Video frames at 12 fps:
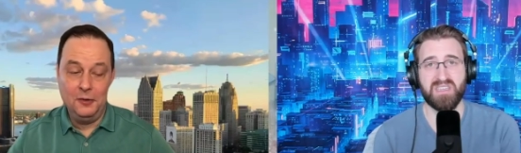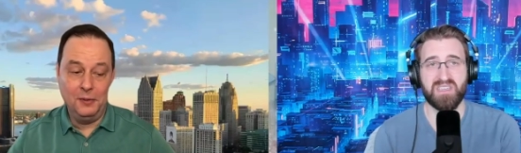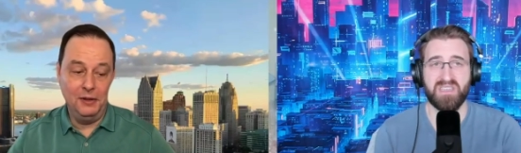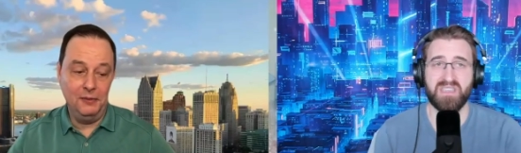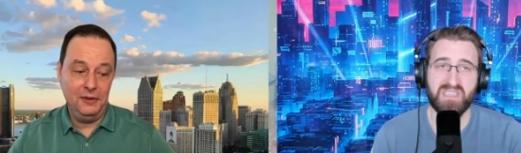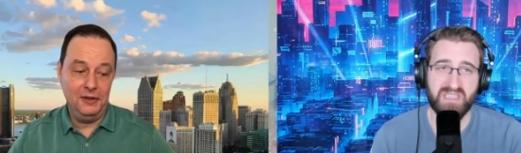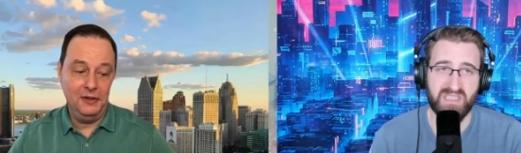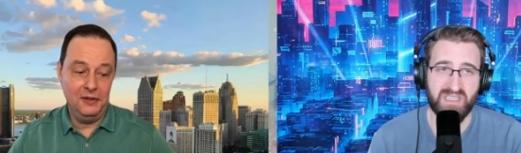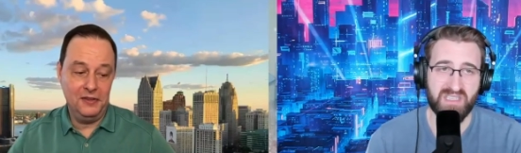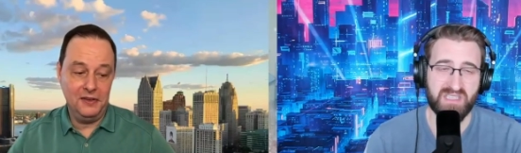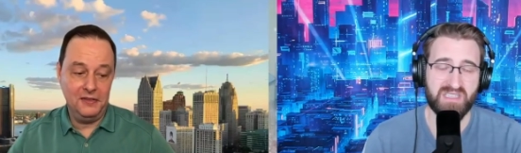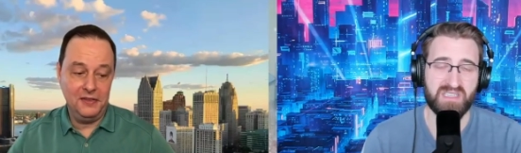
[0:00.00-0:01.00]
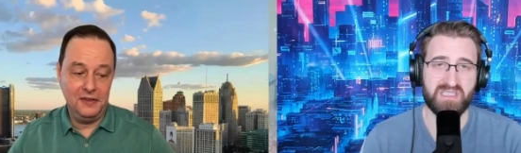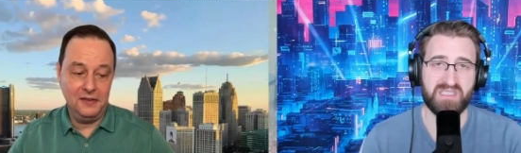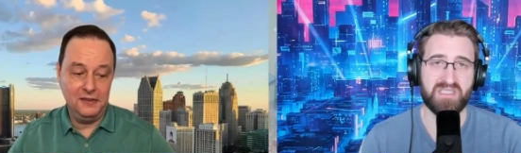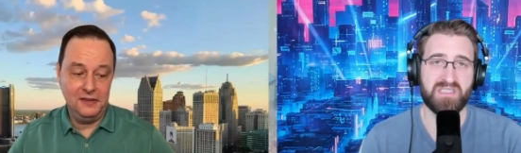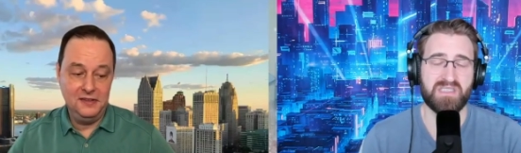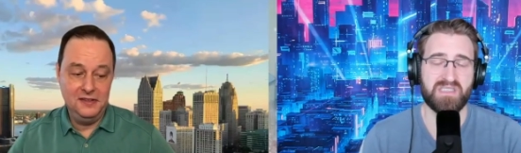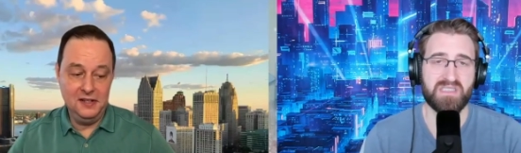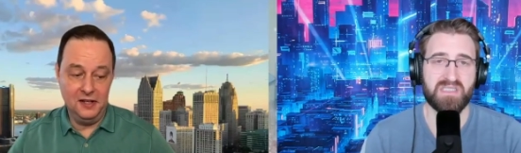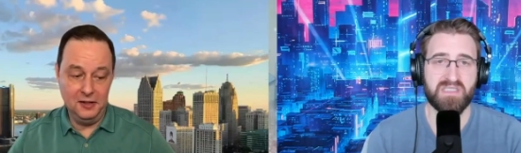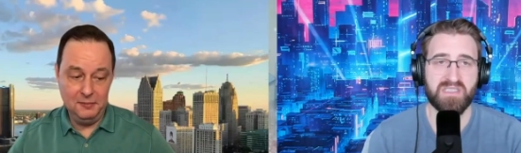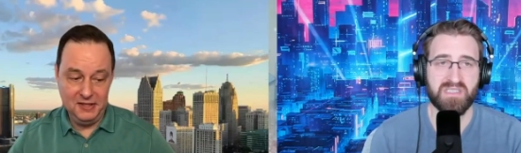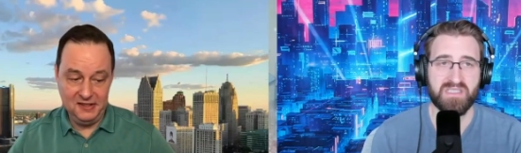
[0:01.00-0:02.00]
Speaker 1: Well, you know, the the
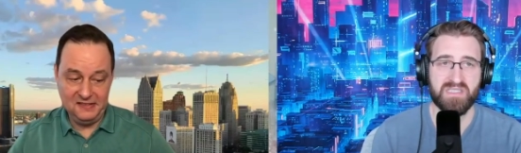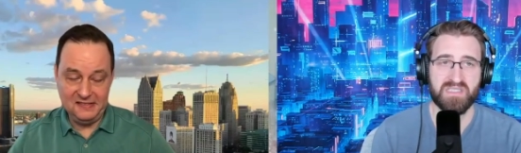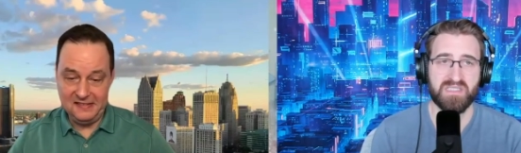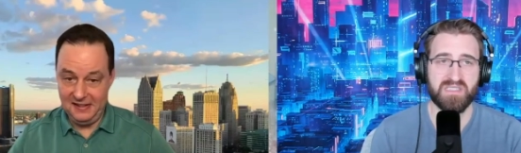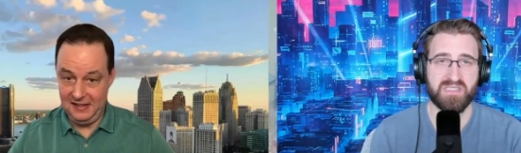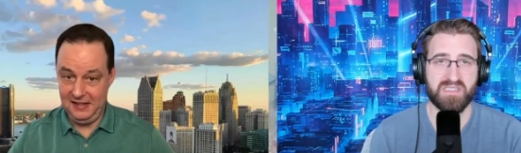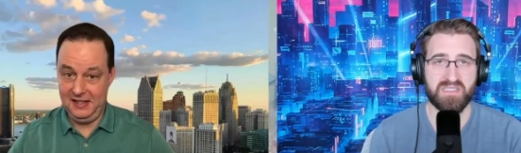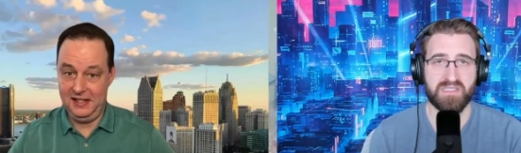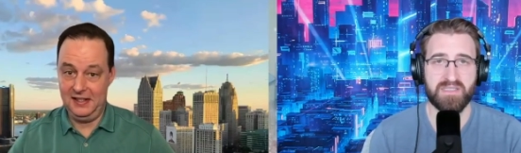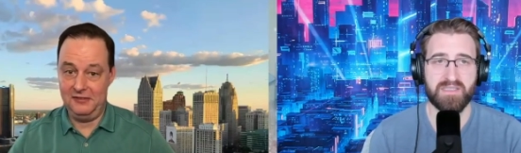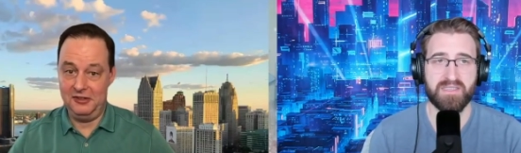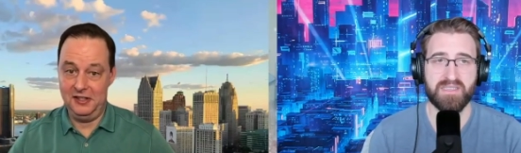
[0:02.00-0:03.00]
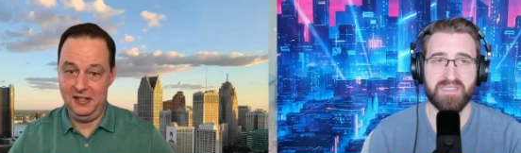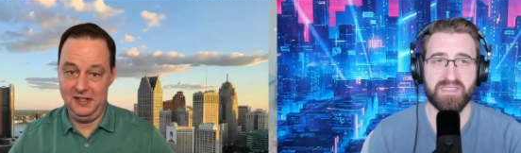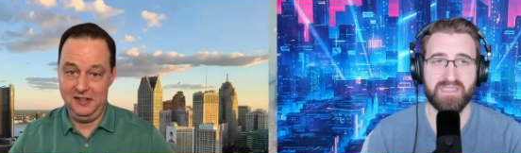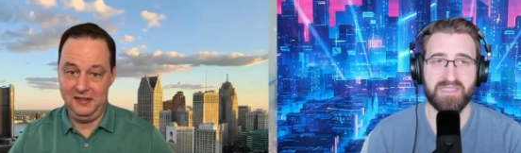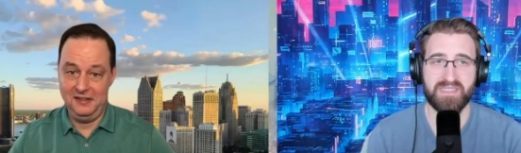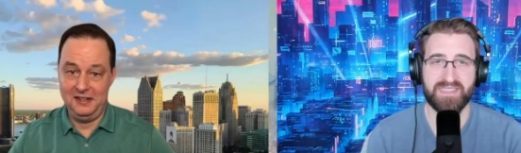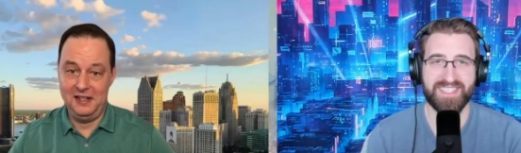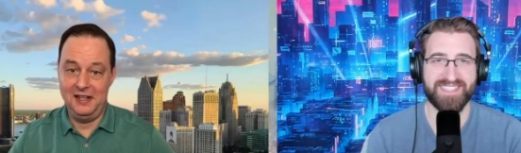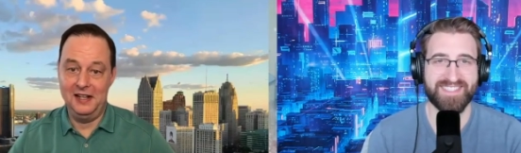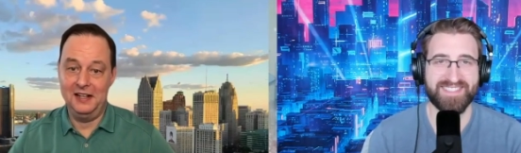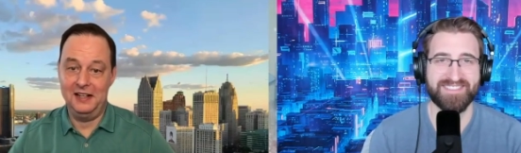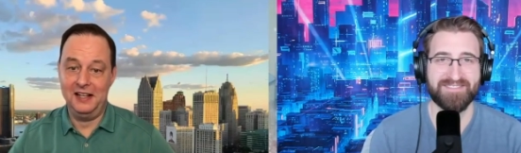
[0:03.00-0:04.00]
dumbest thing I ever did,
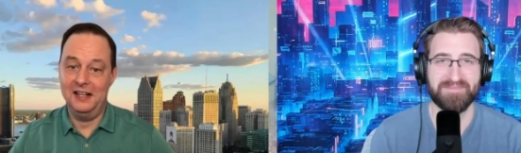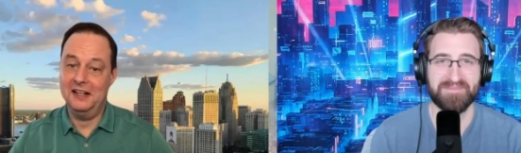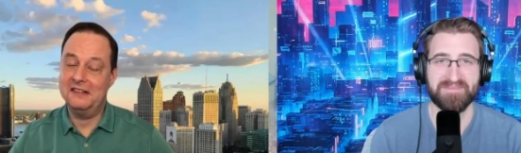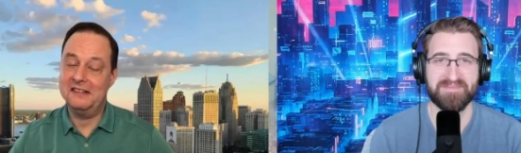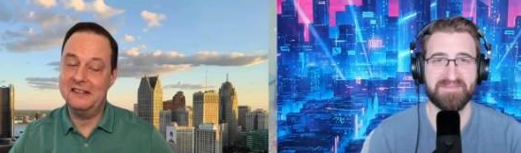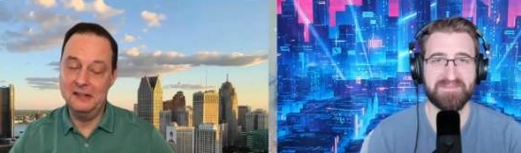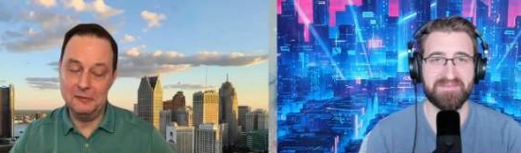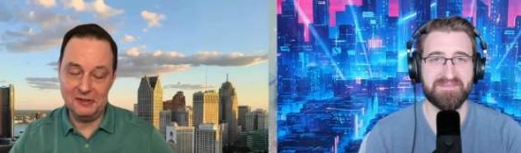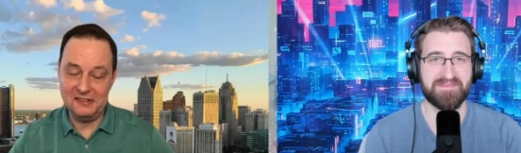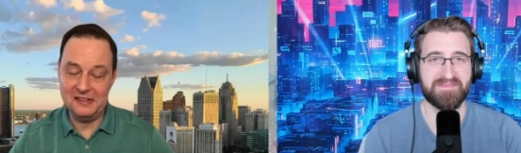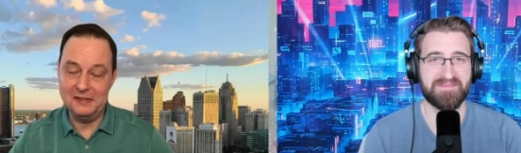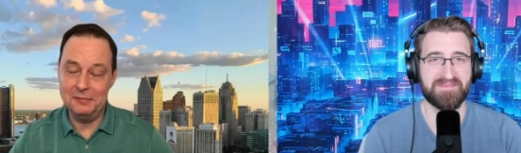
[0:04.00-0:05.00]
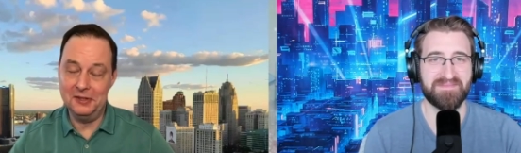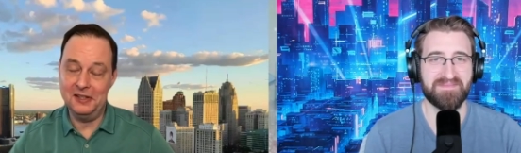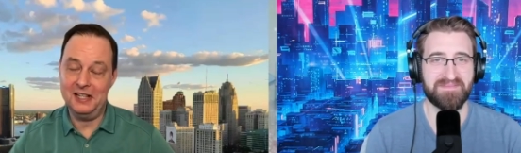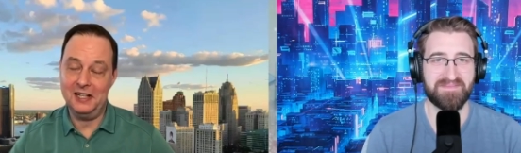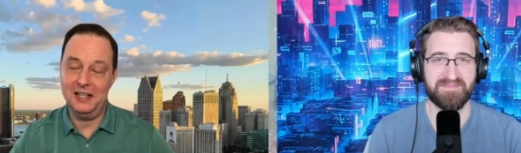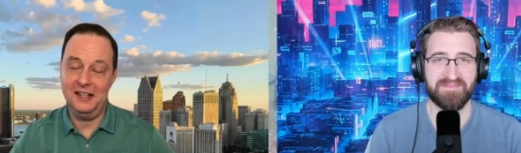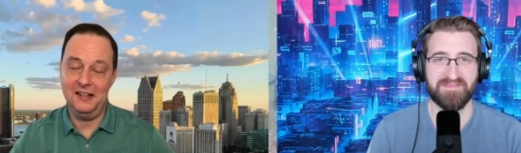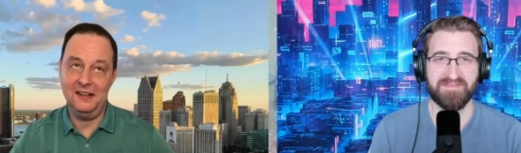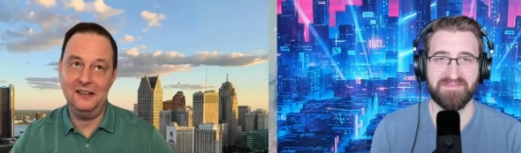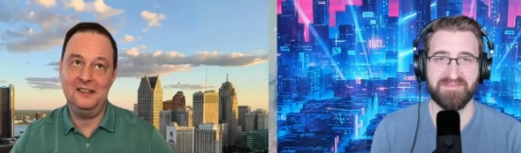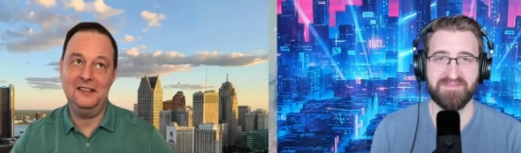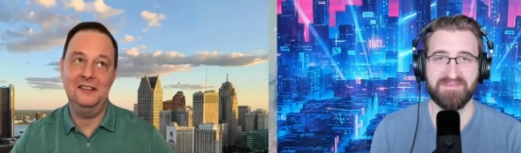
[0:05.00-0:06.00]
uh, and it's super simple, and I
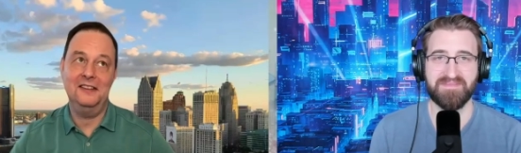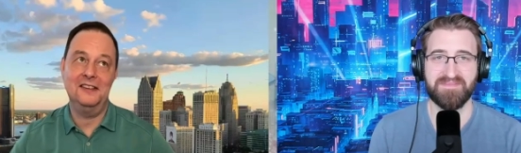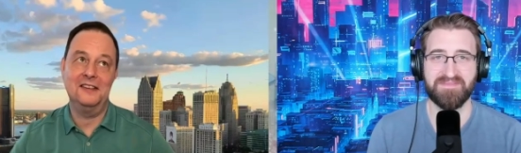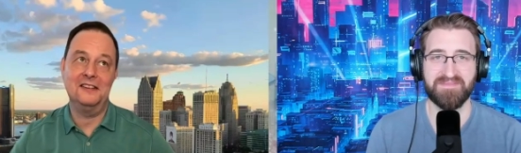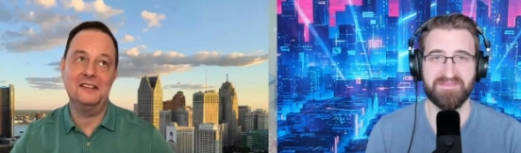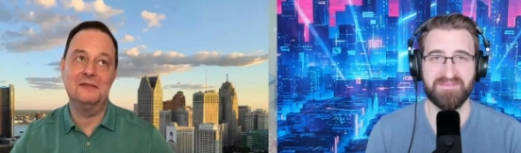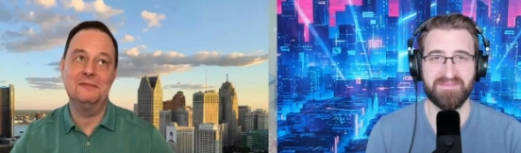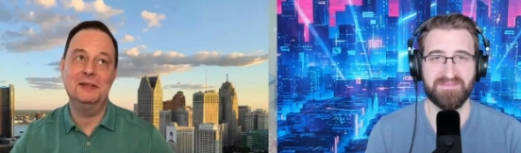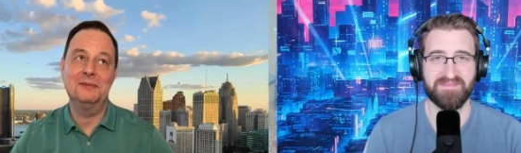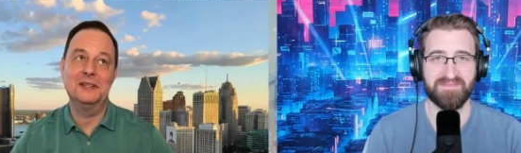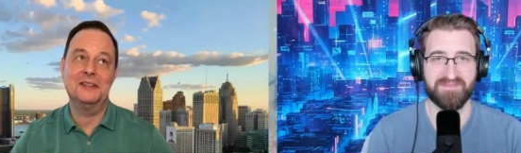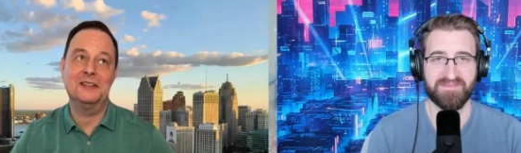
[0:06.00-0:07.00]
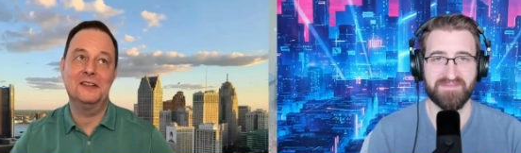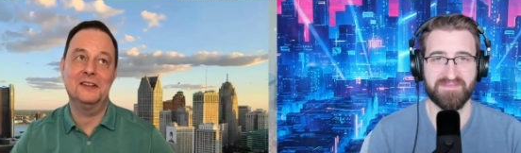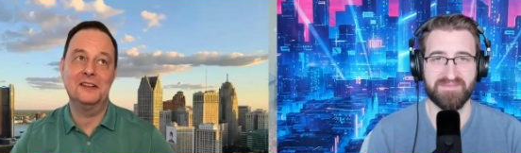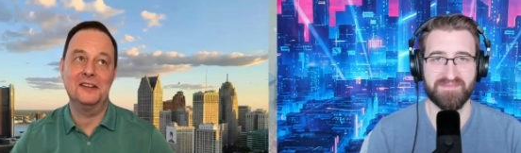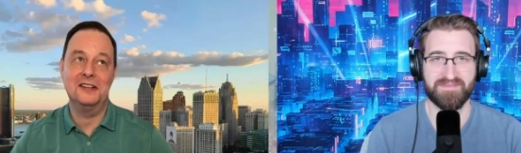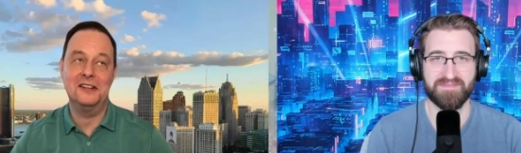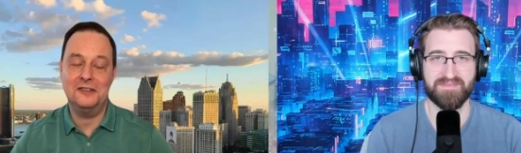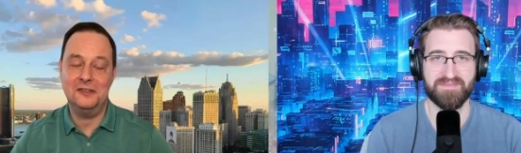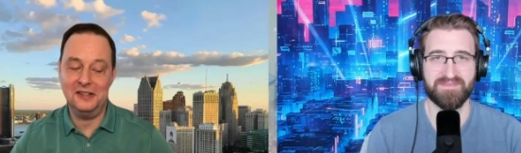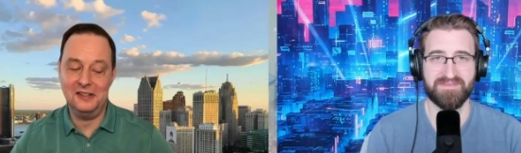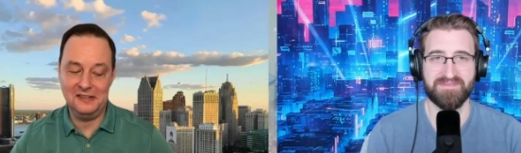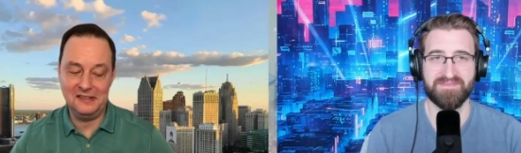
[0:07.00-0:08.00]
guarantee you there are some people out there that are going to
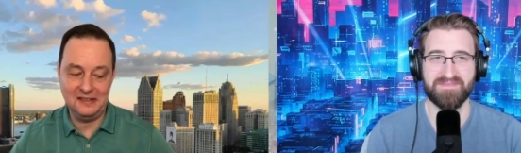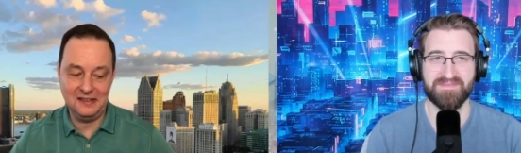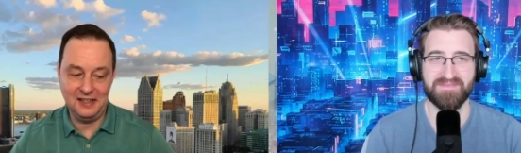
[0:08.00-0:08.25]
do this.